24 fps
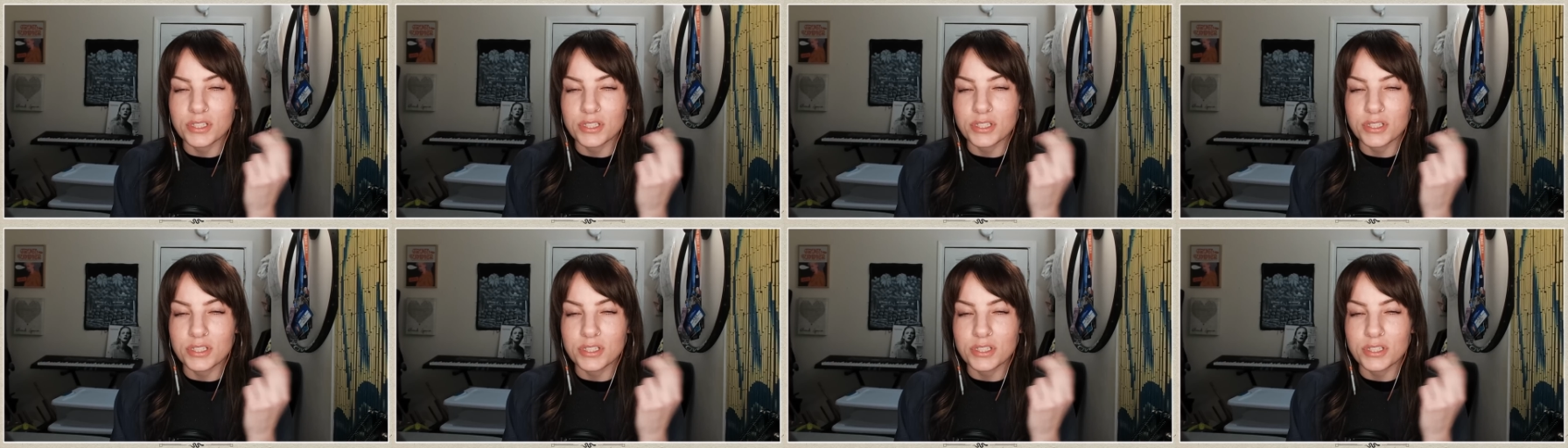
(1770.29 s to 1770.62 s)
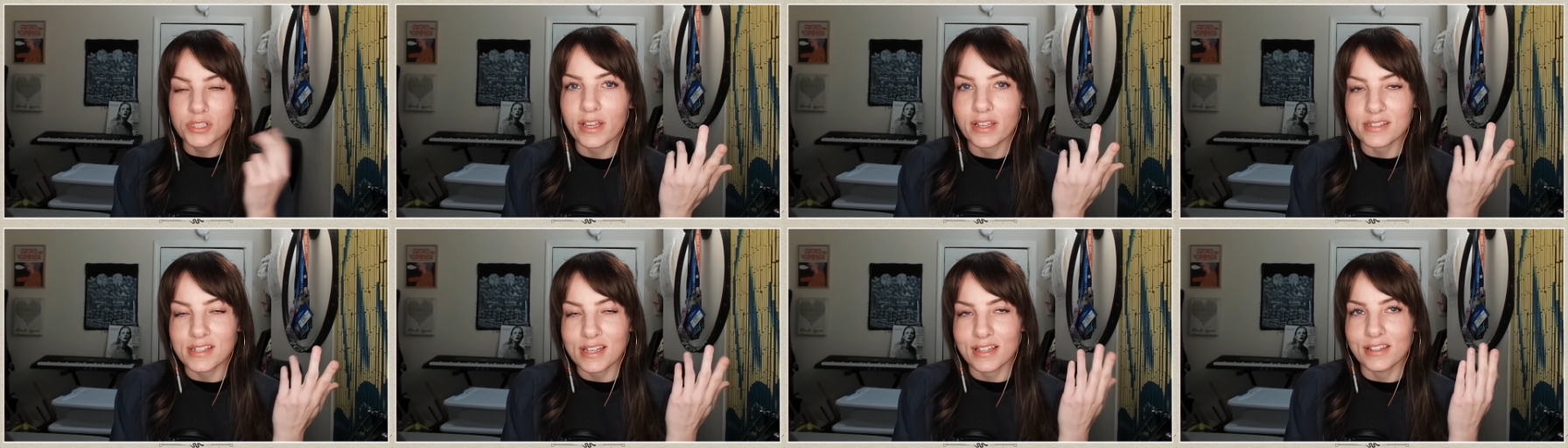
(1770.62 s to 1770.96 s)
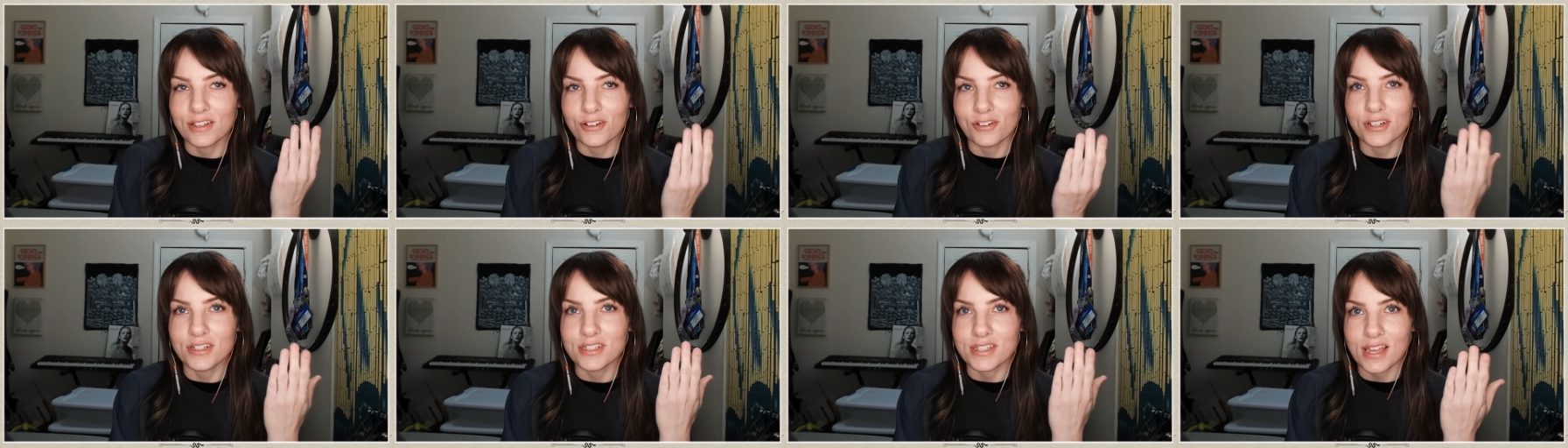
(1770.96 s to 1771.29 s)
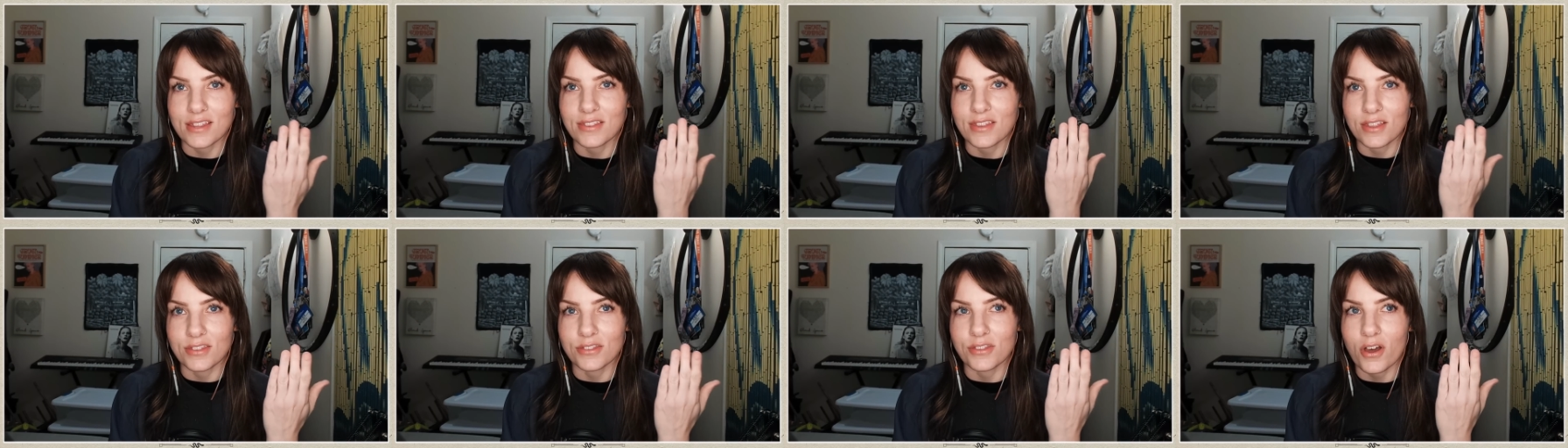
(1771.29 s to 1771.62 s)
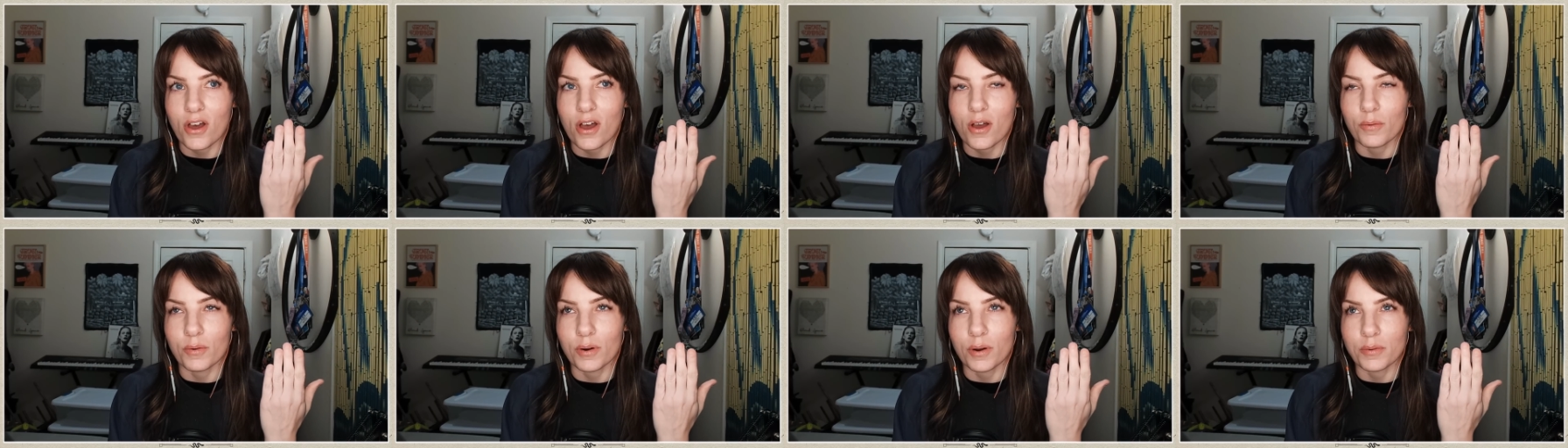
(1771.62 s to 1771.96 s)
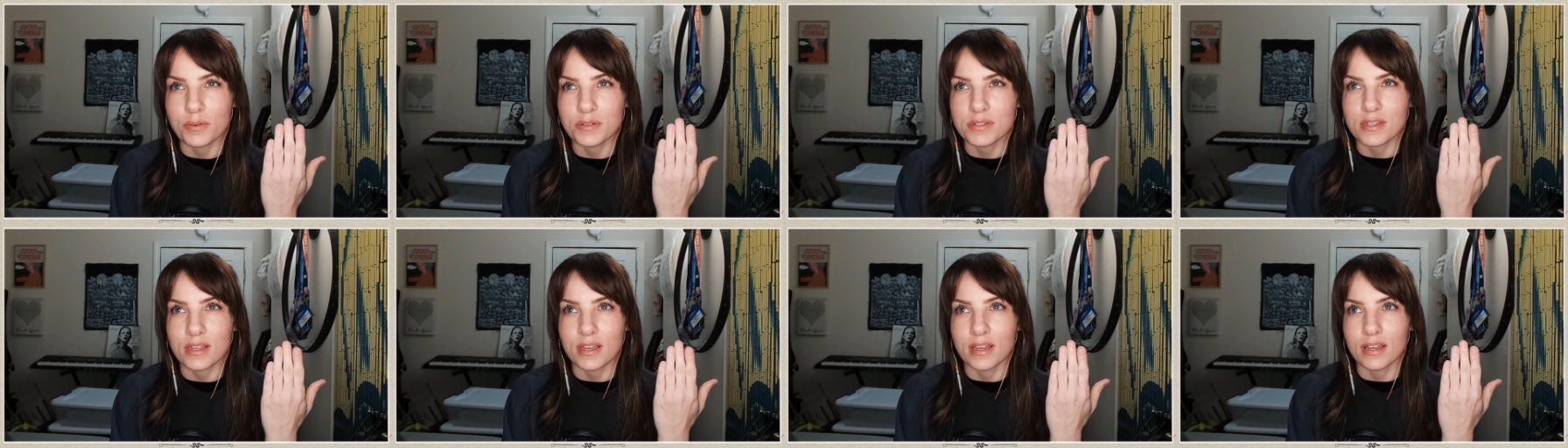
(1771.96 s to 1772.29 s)
is funny because I literally just had that thought where I
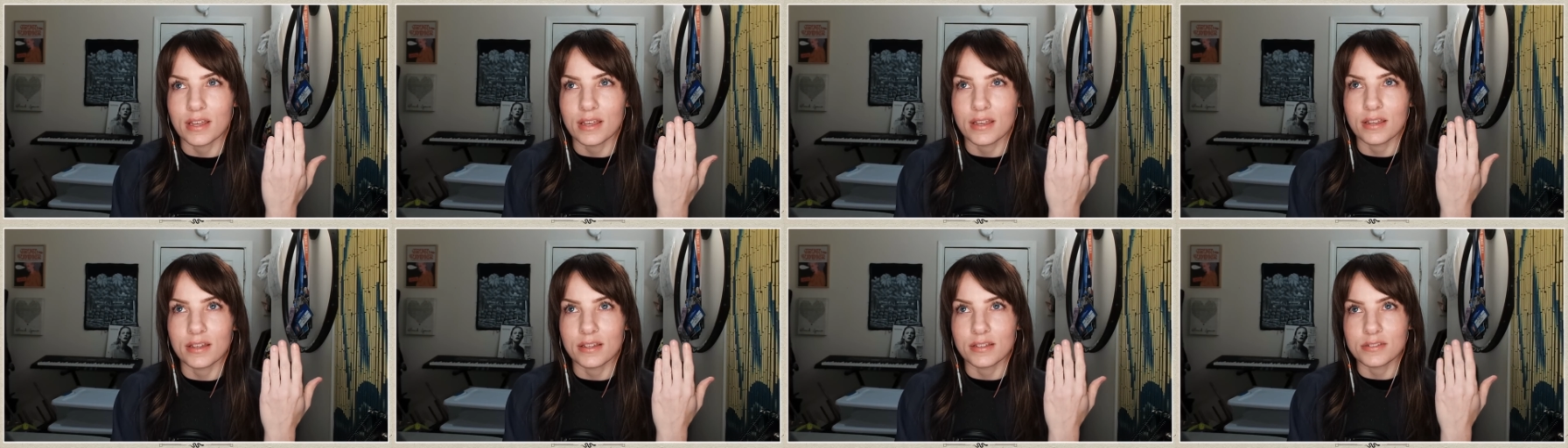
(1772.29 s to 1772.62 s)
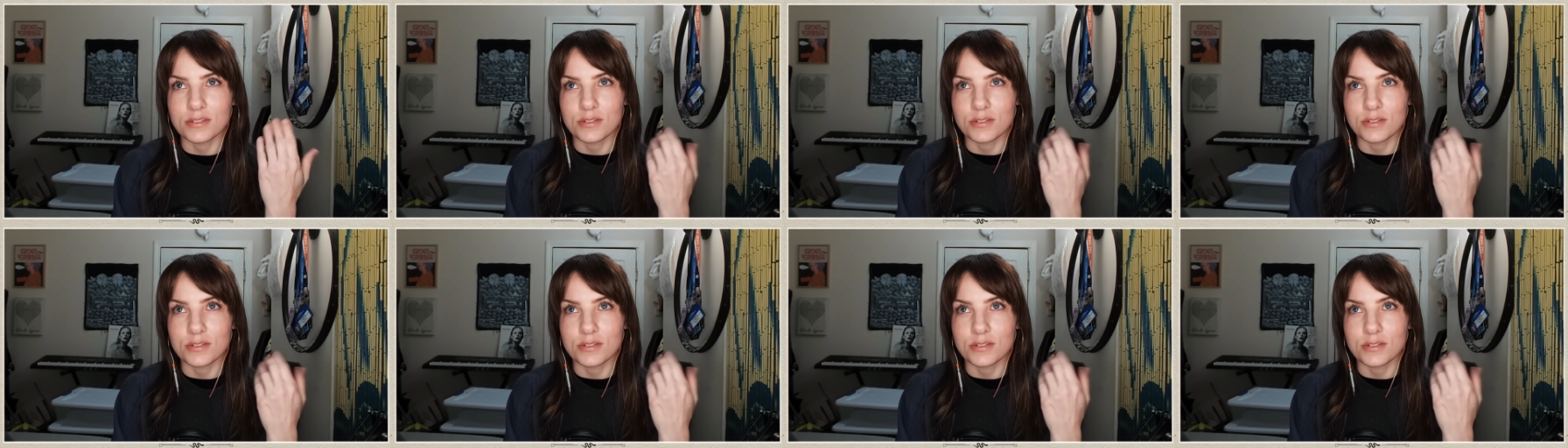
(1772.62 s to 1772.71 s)
was like,